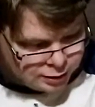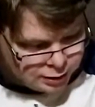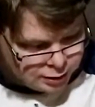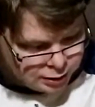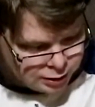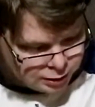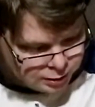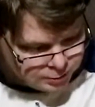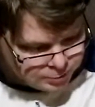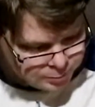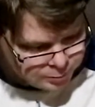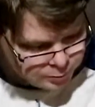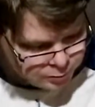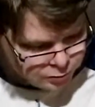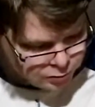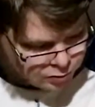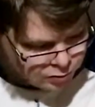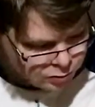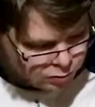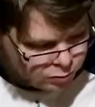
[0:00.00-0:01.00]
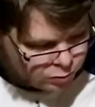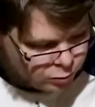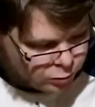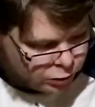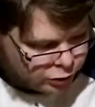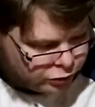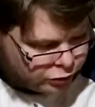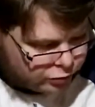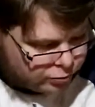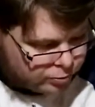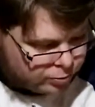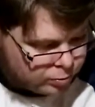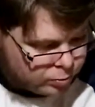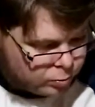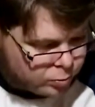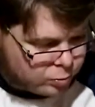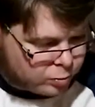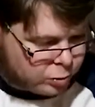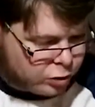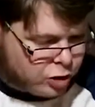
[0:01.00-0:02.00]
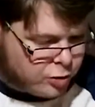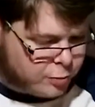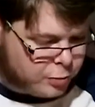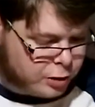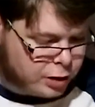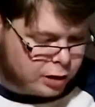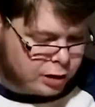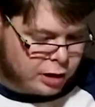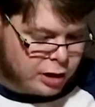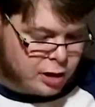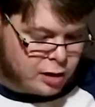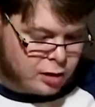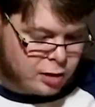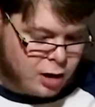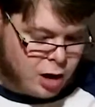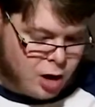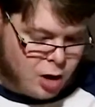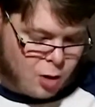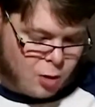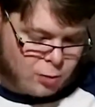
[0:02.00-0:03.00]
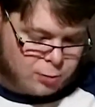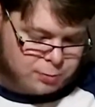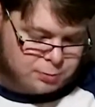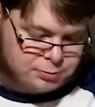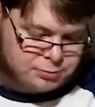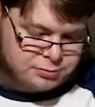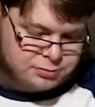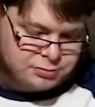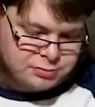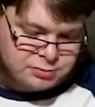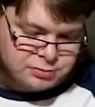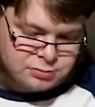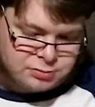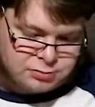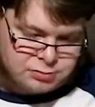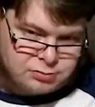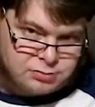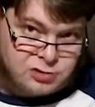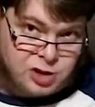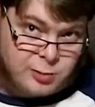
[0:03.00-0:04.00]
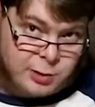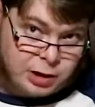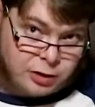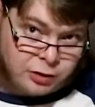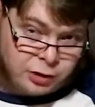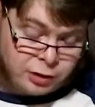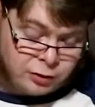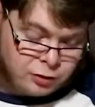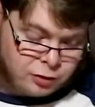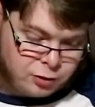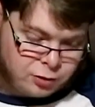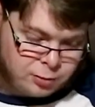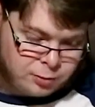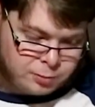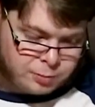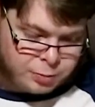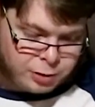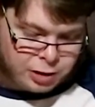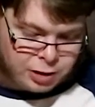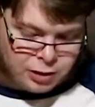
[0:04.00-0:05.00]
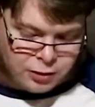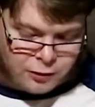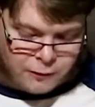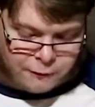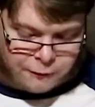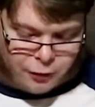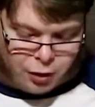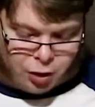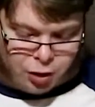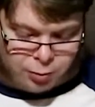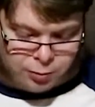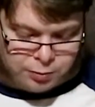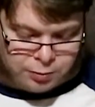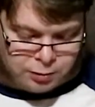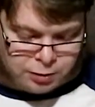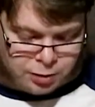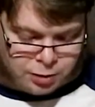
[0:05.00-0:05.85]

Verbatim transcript: And what's what they put in here? Oh, that makes sense. Putting it in the foam.